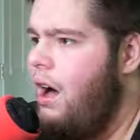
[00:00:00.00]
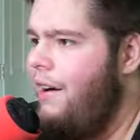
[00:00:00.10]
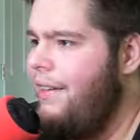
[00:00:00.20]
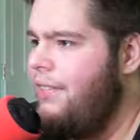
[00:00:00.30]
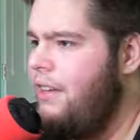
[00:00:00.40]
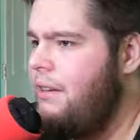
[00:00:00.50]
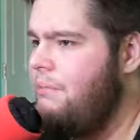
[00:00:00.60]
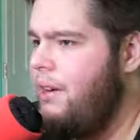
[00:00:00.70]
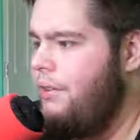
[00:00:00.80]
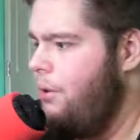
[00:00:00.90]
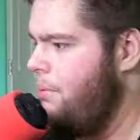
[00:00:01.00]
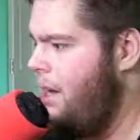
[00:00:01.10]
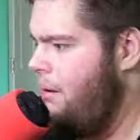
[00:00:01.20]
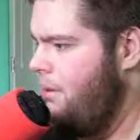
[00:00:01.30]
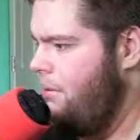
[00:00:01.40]
Oh, I think my
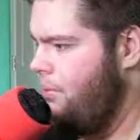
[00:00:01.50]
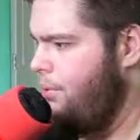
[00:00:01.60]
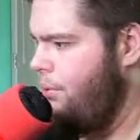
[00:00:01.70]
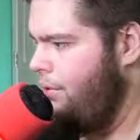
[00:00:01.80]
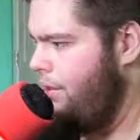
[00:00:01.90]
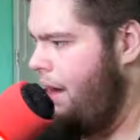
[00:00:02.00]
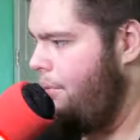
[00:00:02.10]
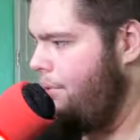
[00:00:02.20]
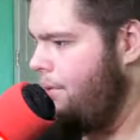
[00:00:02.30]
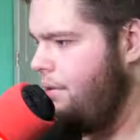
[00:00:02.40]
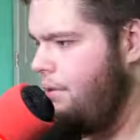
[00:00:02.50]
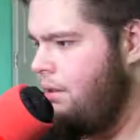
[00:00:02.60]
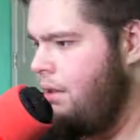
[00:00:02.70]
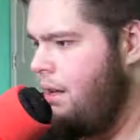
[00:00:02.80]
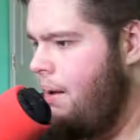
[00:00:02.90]
webcam didn't record on that one.
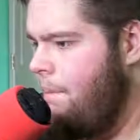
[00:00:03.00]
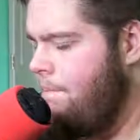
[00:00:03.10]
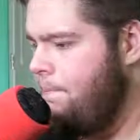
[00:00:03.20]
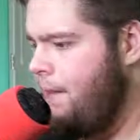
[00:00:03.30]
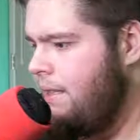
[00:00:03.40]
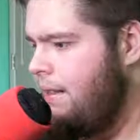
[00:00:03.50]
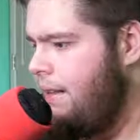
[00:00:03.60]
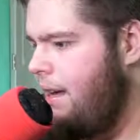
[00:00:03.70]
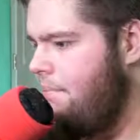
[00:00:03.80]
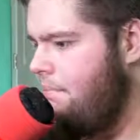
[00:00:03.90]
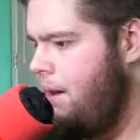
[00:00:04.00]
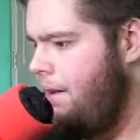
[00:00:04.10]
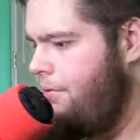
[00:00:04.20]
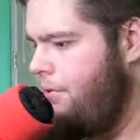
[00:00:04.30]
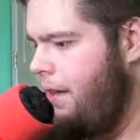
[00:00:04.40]
Because I think I
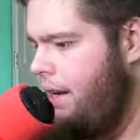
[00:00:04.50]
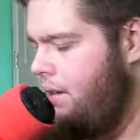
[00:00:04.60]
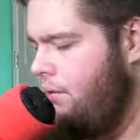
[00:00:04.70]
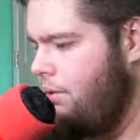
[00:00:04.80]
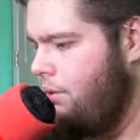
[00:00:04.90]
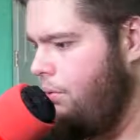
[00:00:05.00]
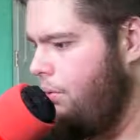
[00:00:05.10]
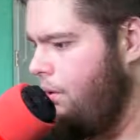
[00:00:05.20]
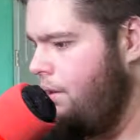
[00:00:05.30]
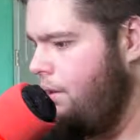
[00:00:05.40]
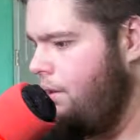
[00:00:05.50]
meant for that to record.